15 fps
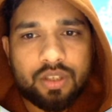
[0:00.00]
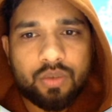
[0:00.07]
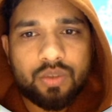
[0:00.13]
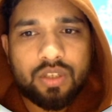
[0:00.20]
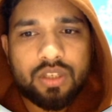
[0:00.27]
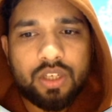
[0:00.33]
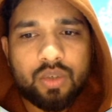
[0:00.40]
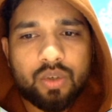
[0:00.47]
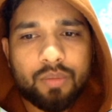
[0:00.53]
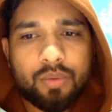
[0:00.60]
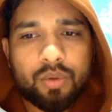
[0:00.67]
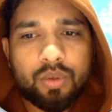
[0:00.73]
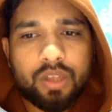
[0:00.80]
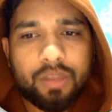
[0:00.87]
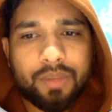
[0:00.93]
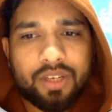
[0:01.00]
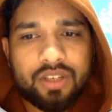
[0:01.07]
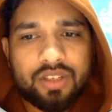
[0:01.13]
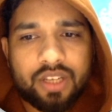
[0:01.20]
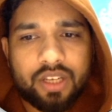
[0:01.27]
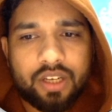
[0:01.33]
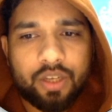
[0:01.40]
You just need to upload the
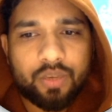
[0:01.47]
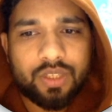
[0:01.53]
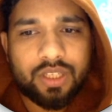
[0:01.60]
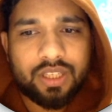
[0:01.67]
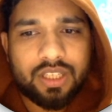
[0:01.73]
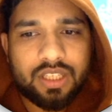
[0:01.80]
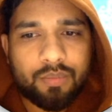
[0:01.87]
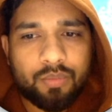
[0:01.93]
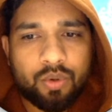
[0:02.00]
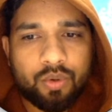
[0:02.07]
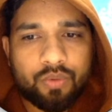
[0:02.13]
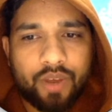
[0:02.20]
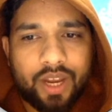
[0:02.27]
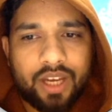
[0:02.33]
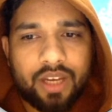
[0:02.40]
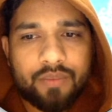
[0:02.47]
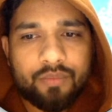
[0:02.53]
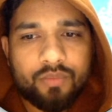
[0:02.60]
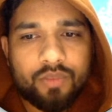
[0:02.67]
images here using this upload file.